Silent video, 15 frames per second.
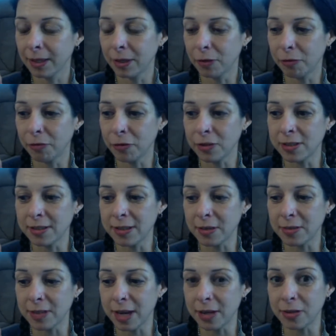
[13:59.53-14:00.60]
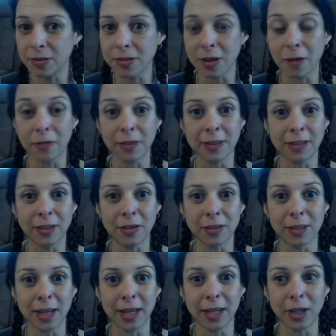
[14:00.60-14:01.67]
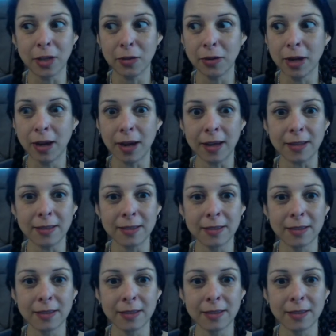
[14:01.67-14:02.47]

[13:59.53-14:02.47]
Forces outside yourself, and you're like, oh God,